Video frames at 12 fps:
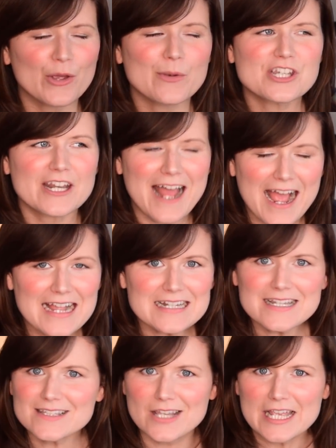which can act
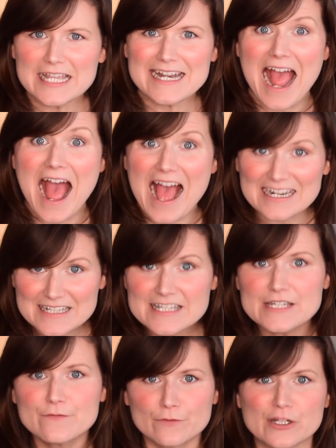as like an
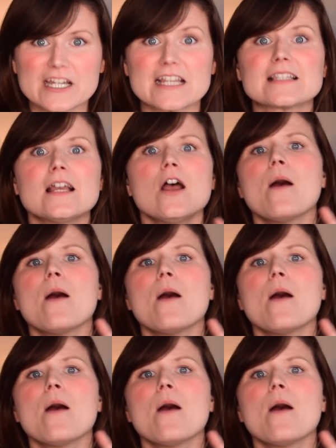antifreeze,